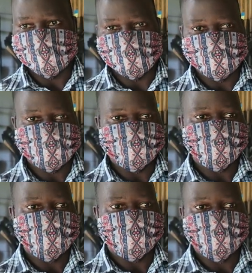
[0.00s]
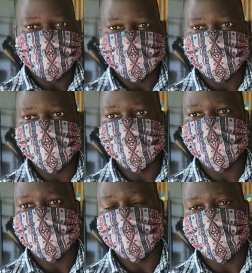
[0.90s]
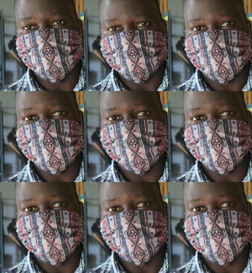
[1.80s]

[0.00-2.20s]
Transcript: taking care of our uh, farm animals and also